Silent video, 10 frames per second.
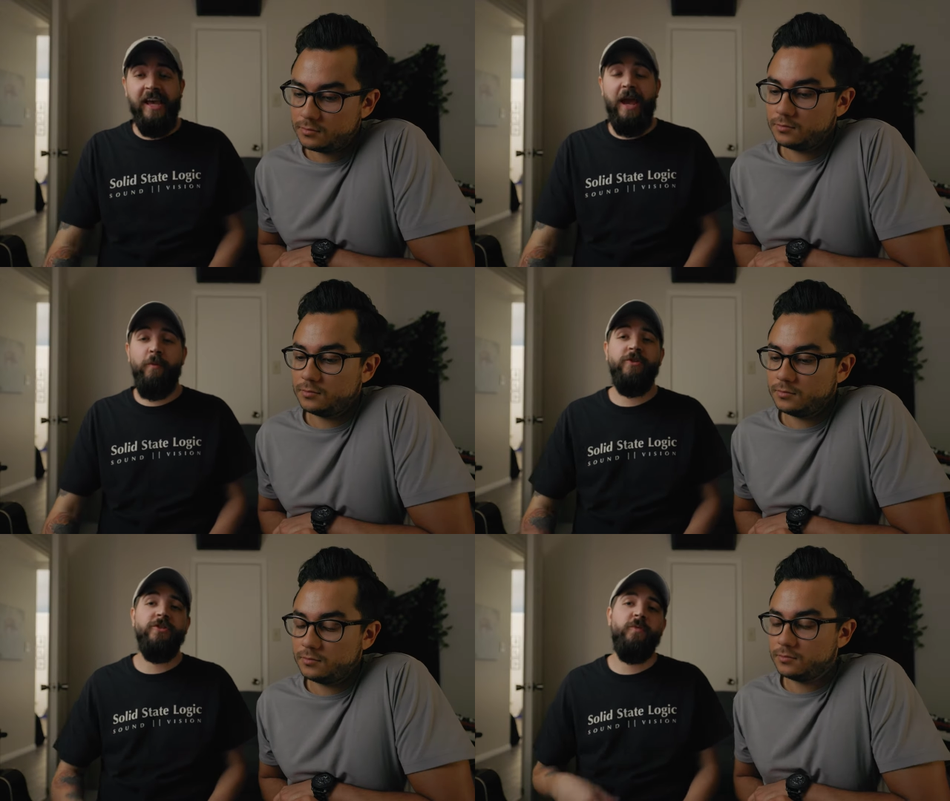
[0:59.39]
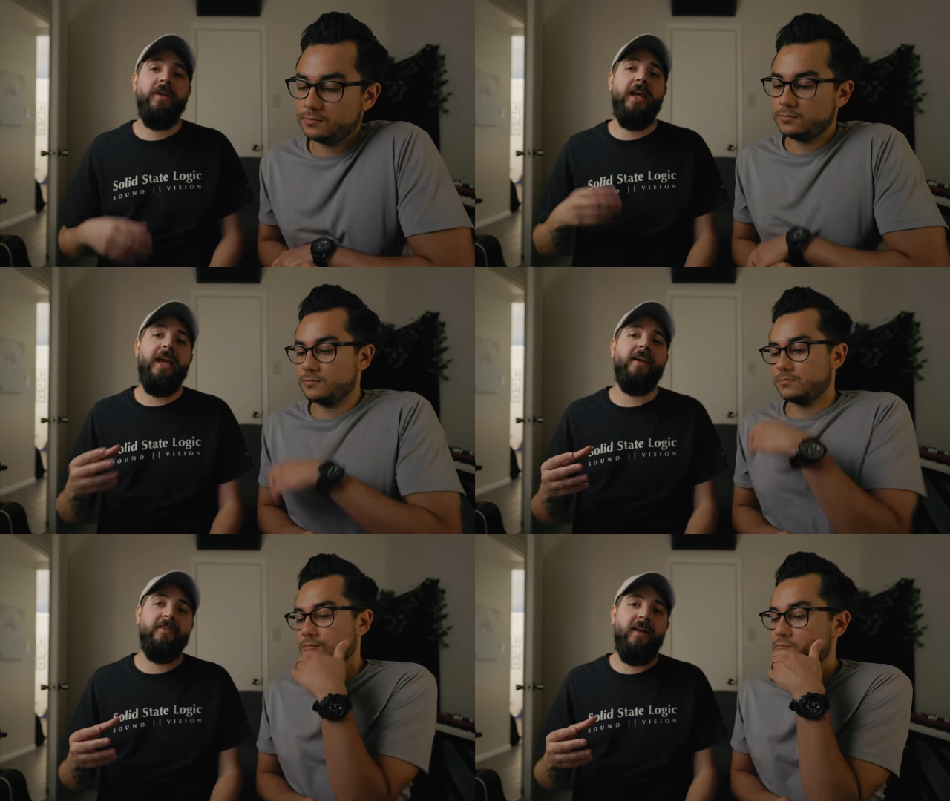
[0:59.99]
Speaker 1: and we just want to
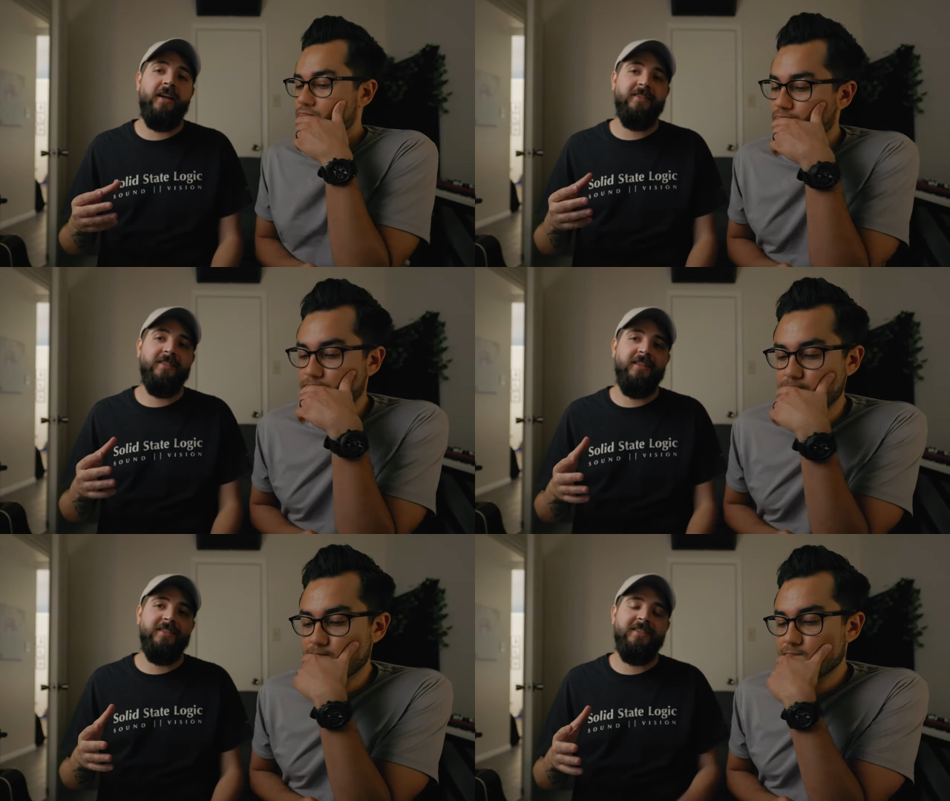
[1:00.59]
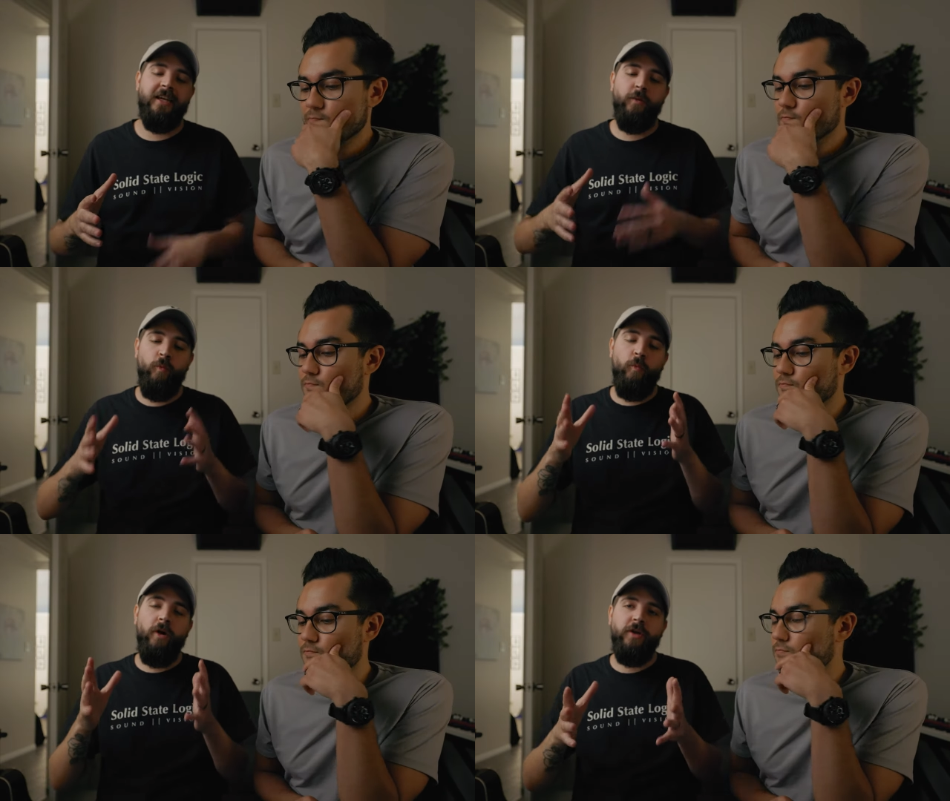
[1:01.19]
analyze it and say,
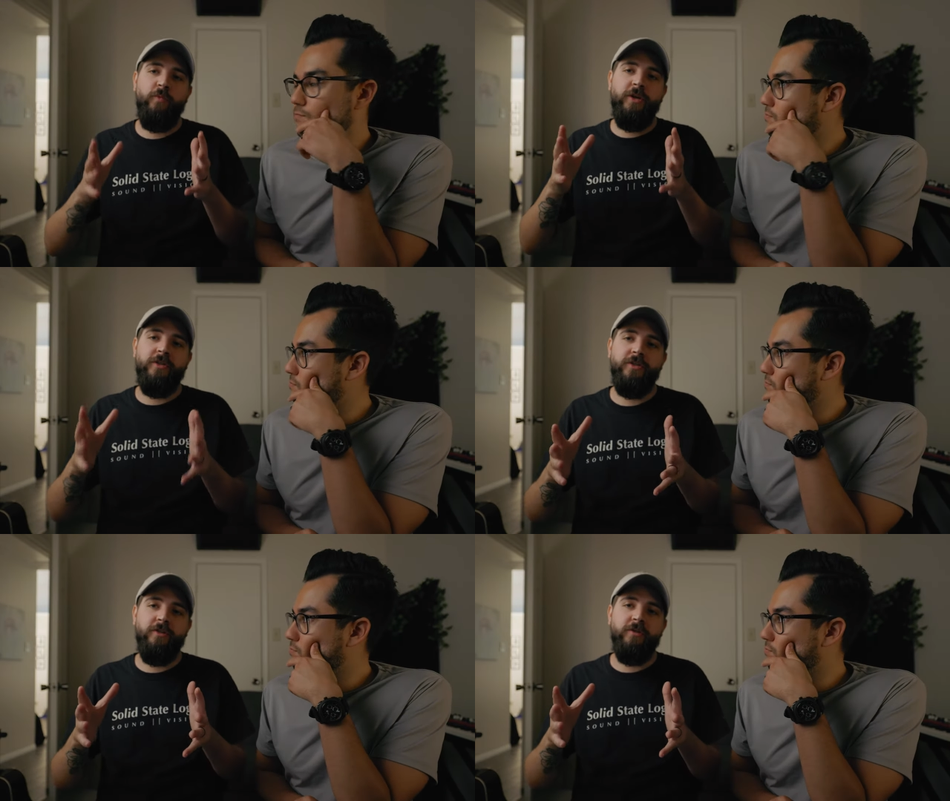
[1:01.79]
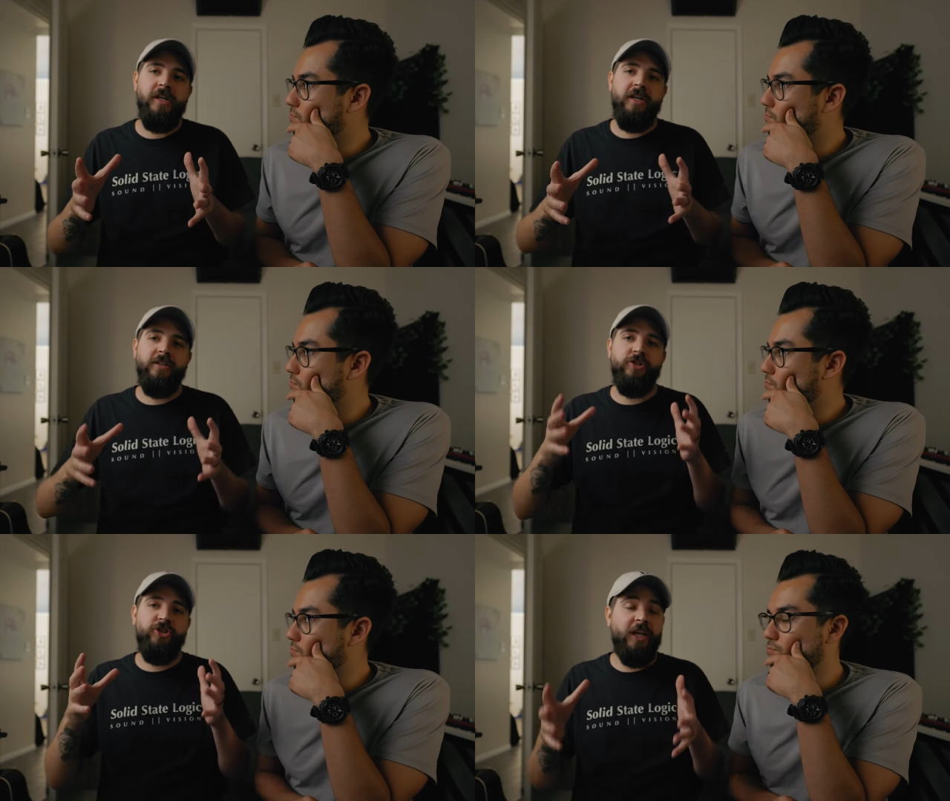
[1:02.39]
what could we do
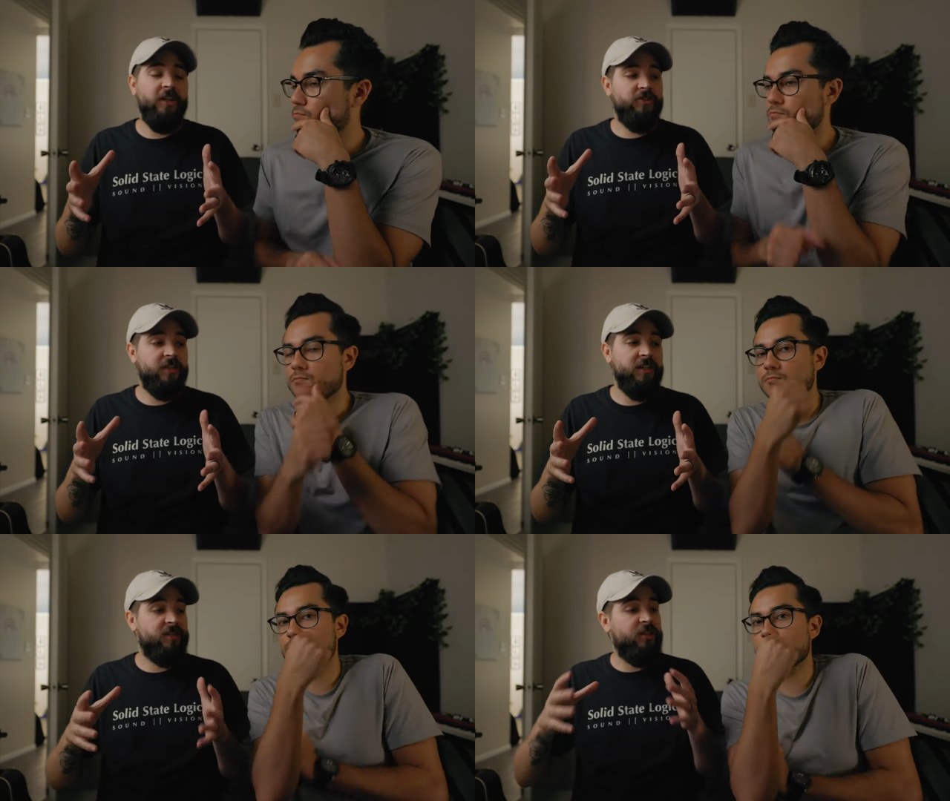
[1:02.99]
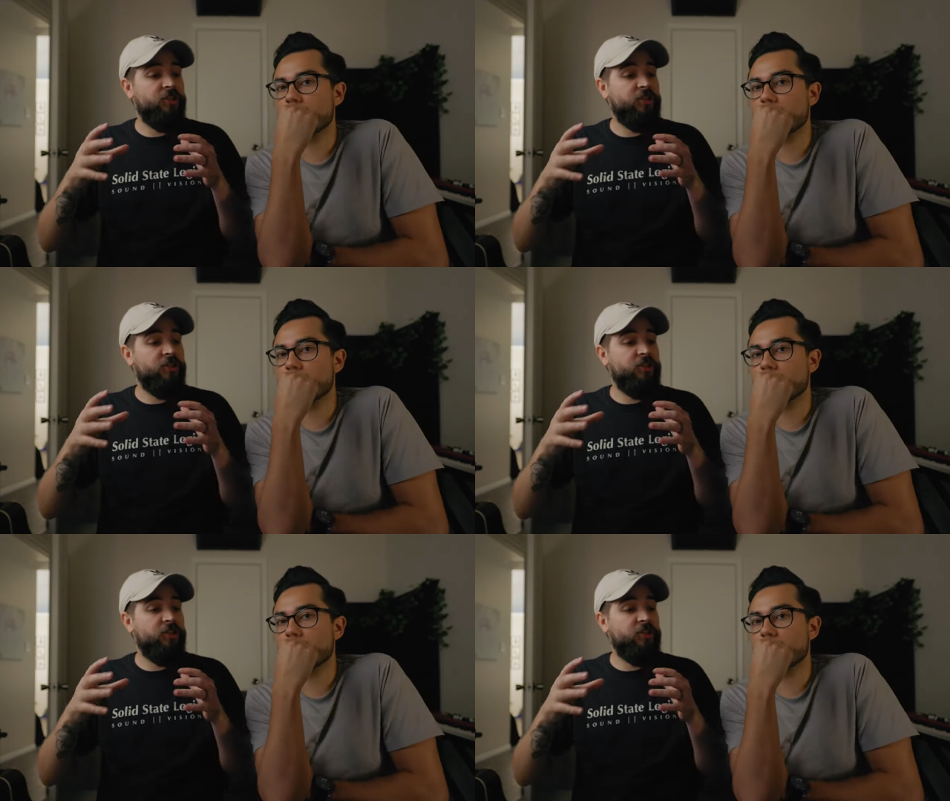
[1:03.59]
to change this, to